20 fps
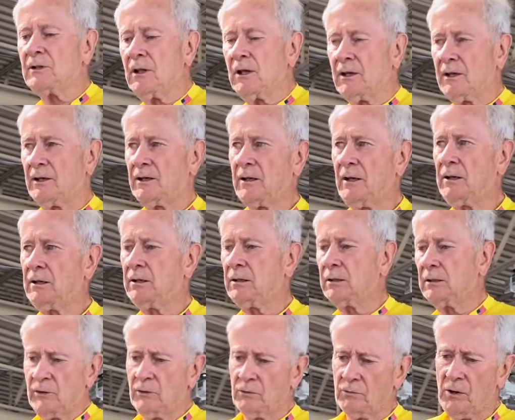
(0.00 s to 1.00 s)
like
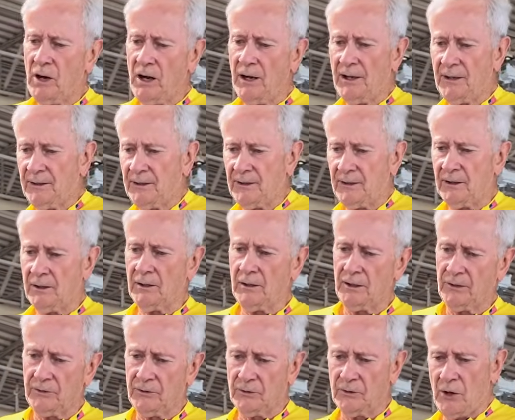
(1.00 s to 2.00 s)
you're riding
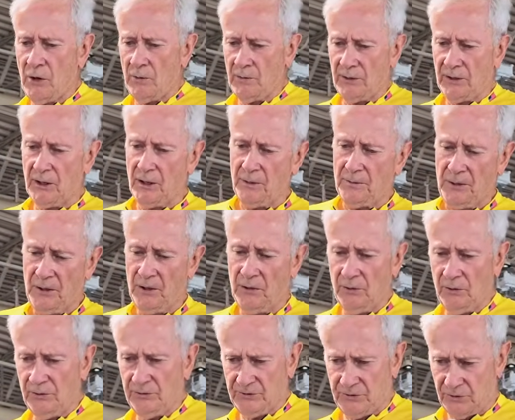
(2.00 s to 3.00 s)
and you're going up
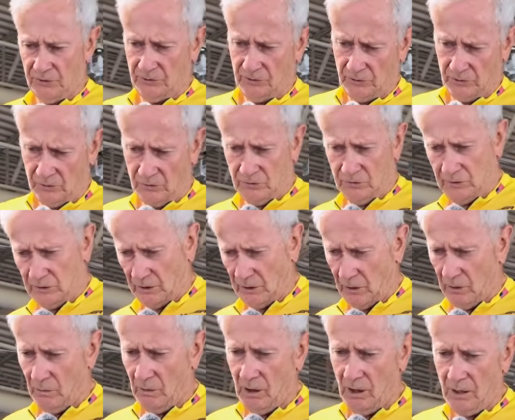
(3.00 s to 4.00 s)
hills that you used to
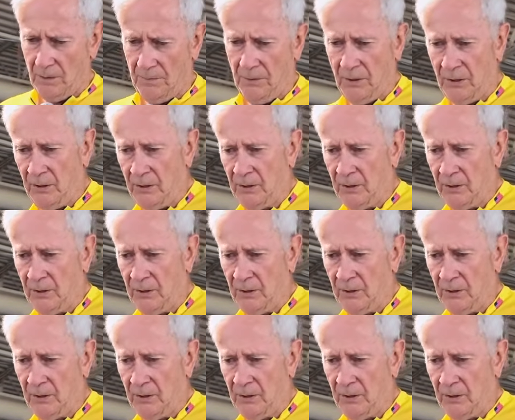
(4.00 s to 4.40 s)
go up.